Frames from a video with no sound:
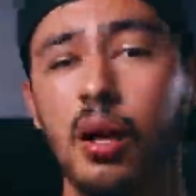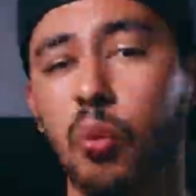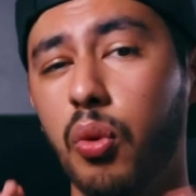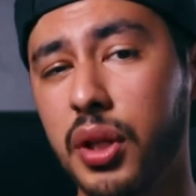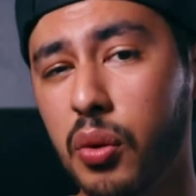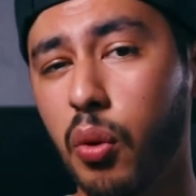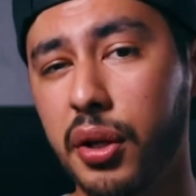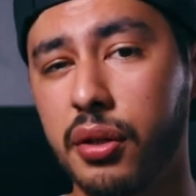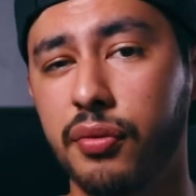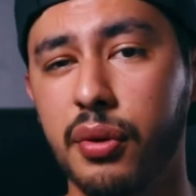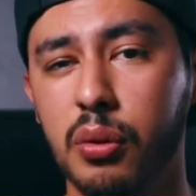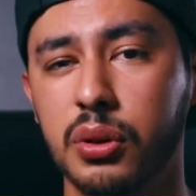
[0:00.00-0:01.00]
What do you want your
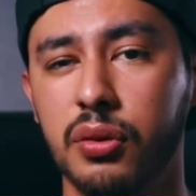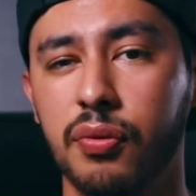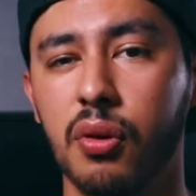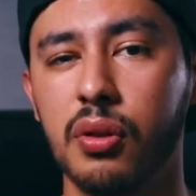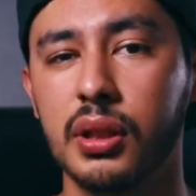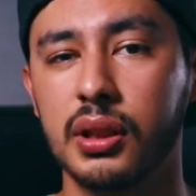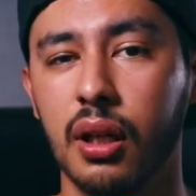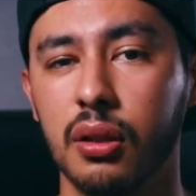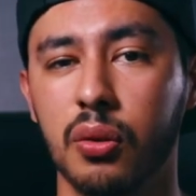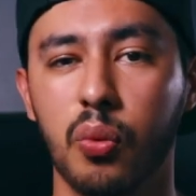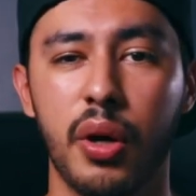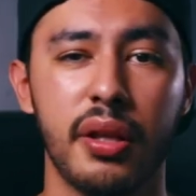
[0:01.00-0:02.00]
viewers to focus on?
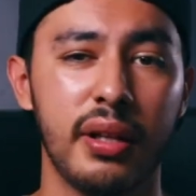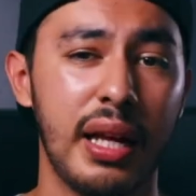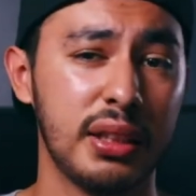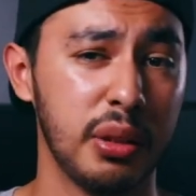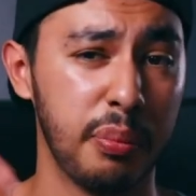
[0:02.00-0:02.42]
Whether that's a